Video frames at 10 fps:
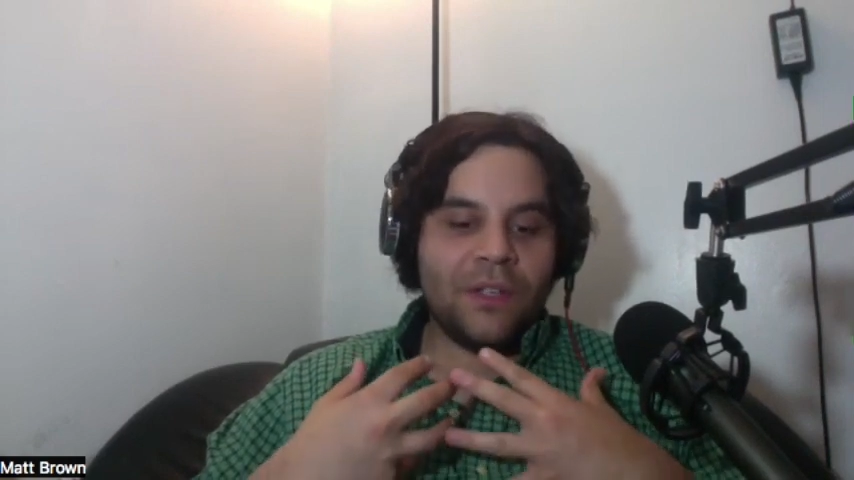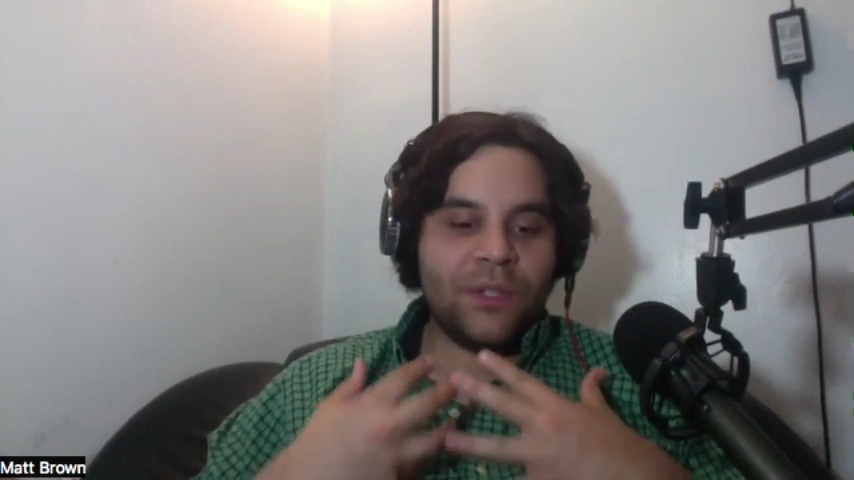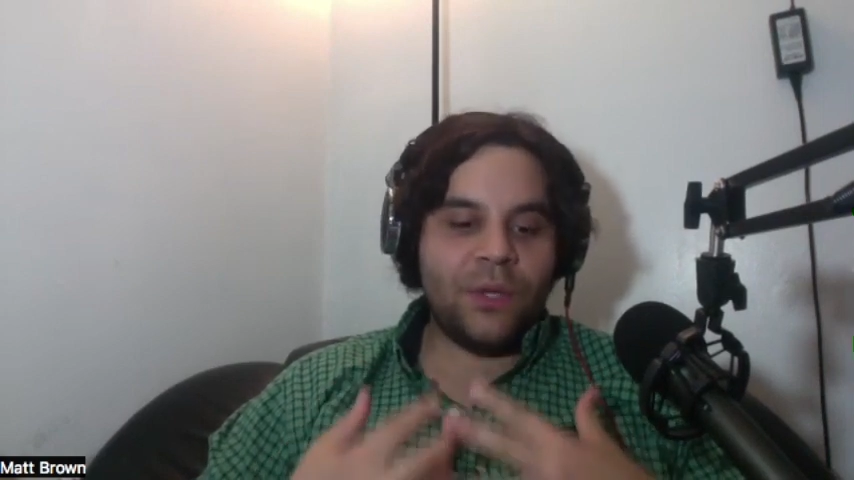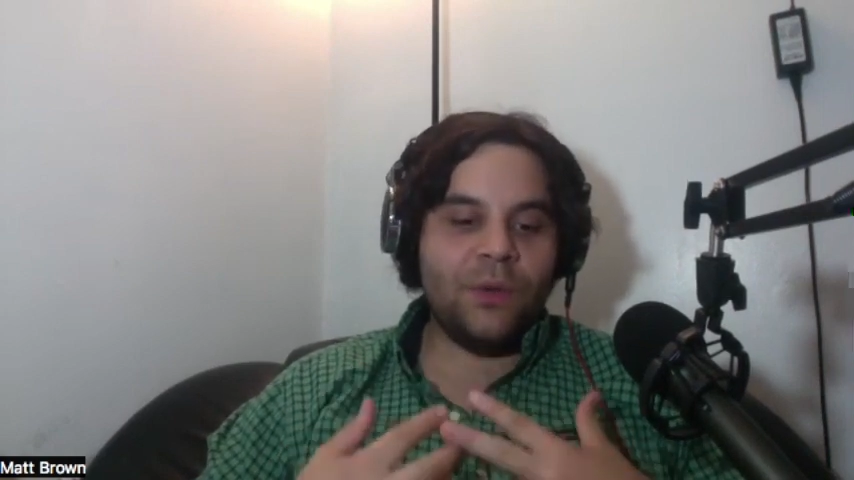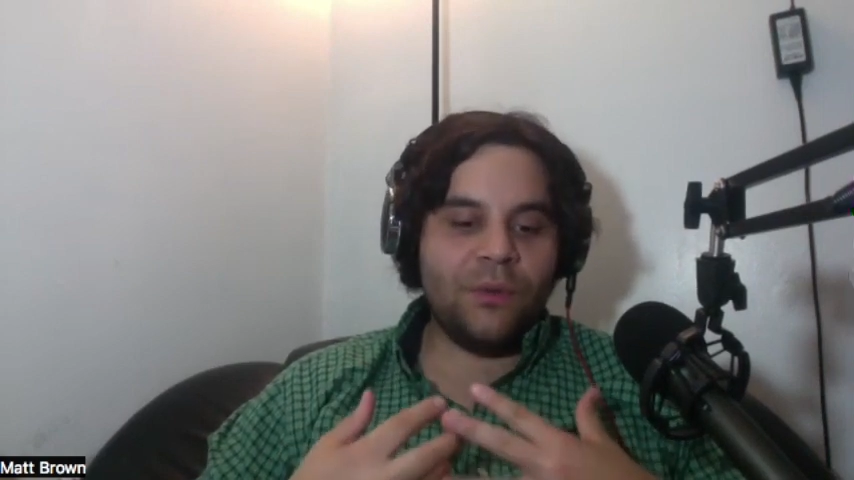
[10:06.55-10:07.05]

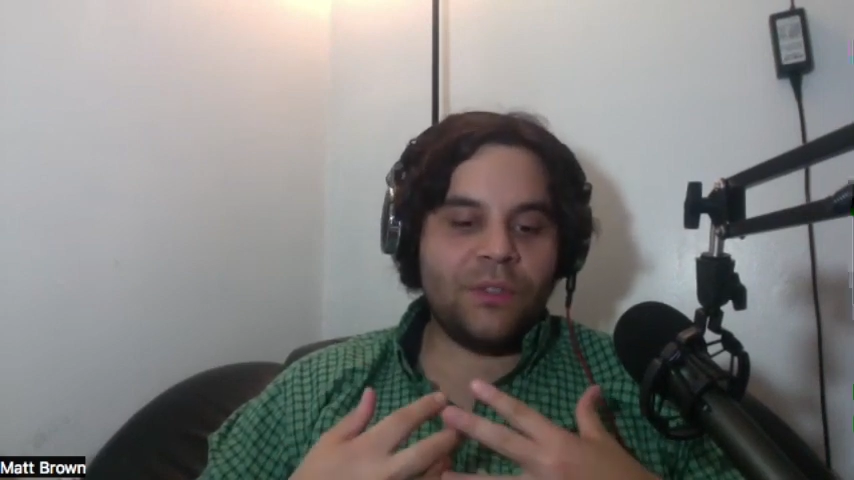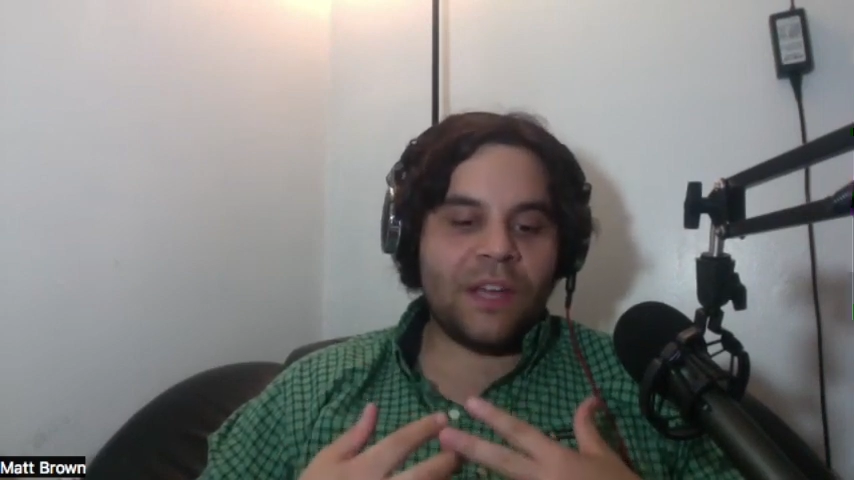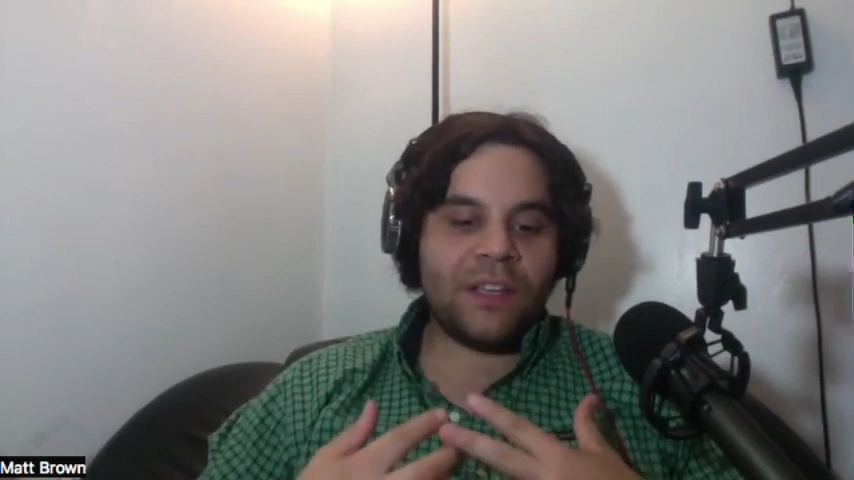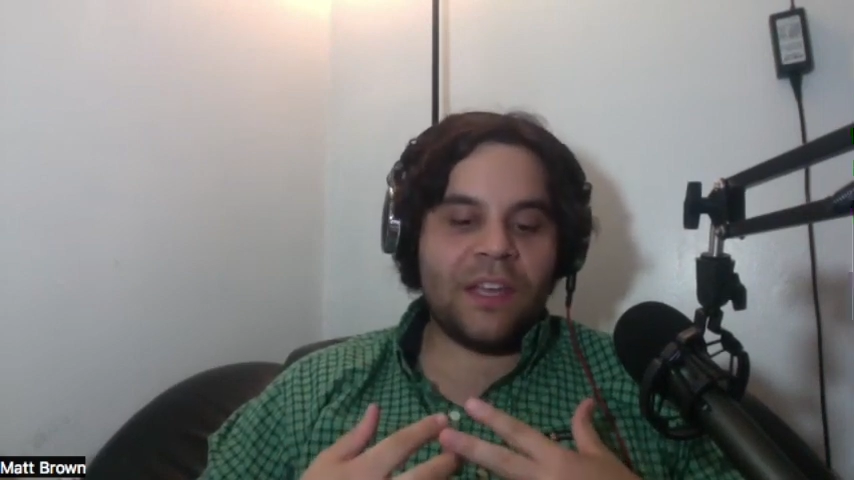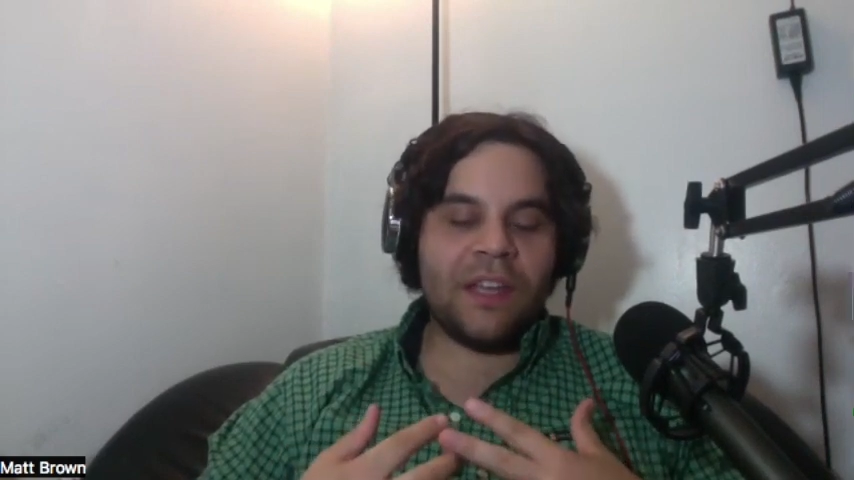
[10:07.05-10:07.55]
two
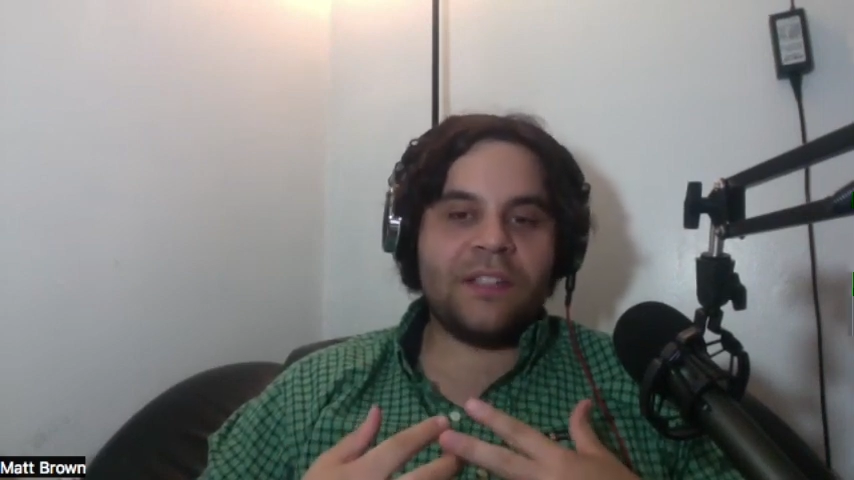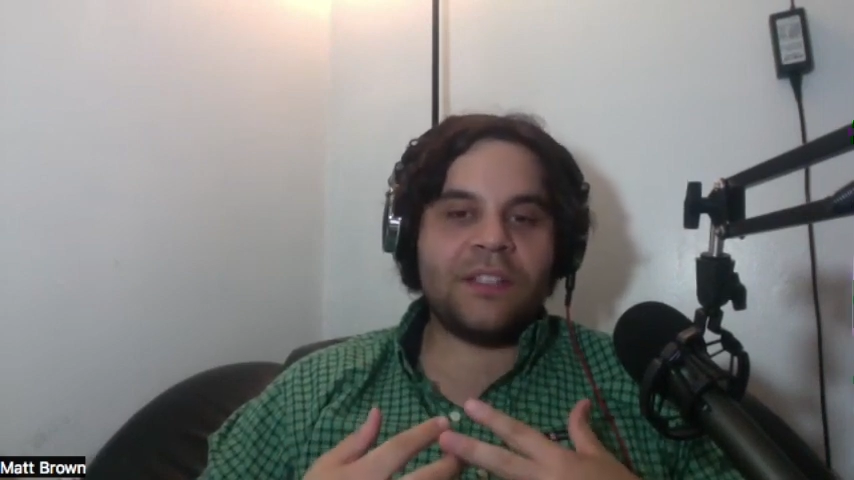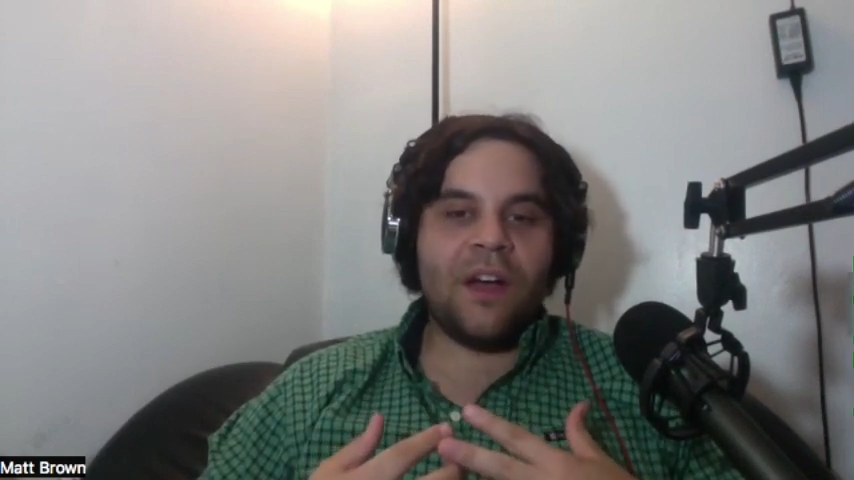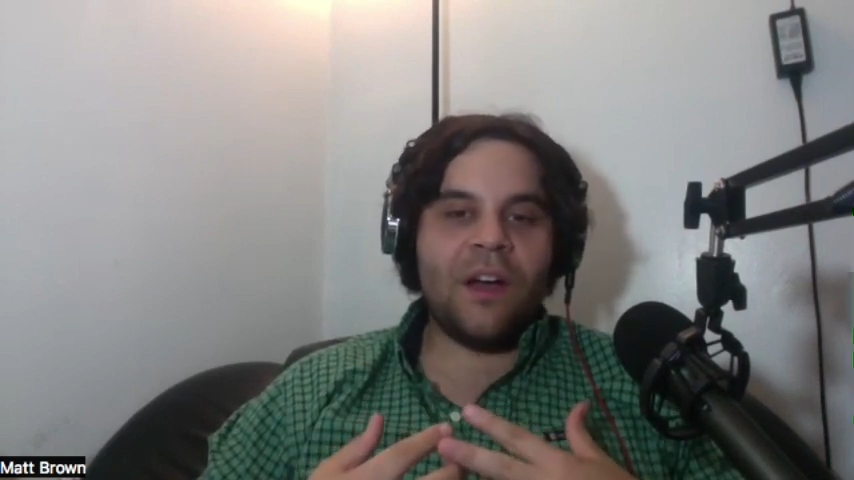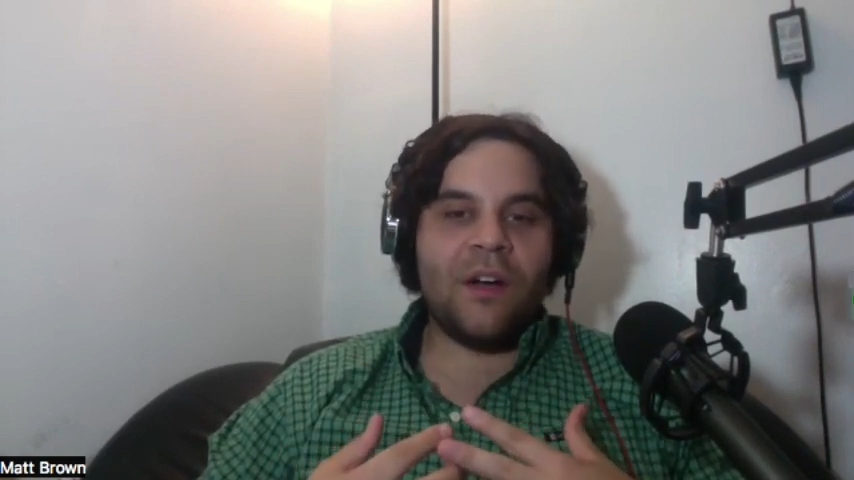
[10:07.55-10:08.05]

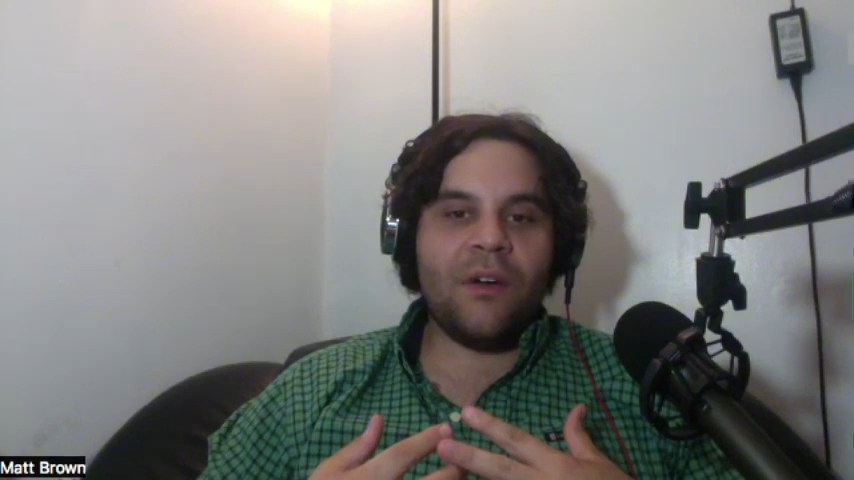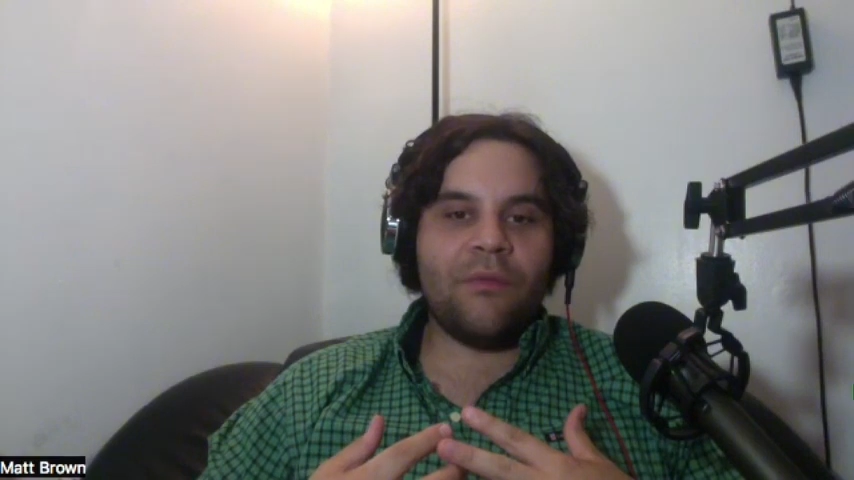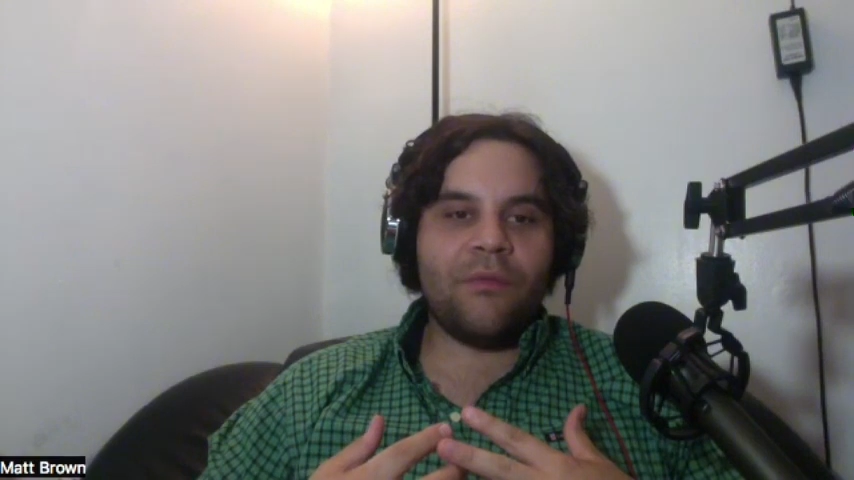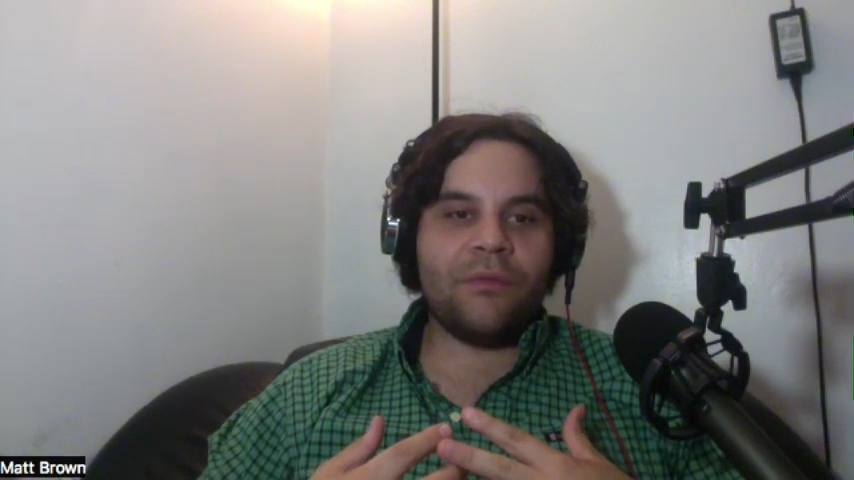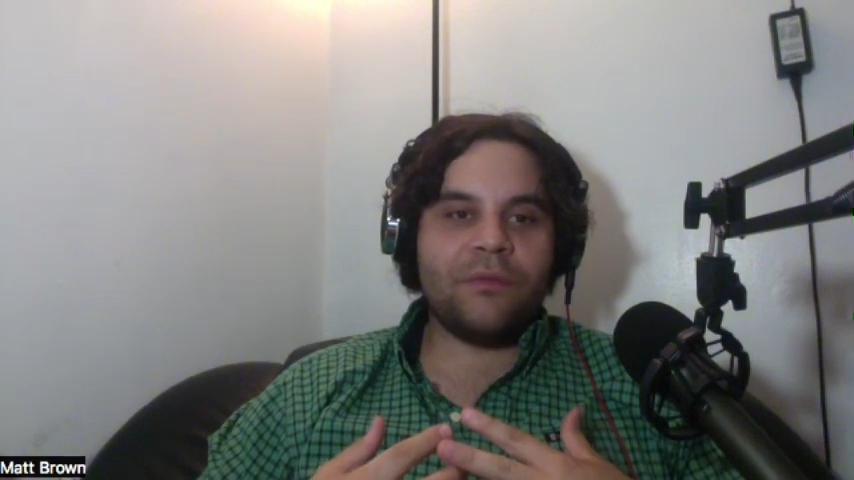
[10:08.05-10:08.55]
decades of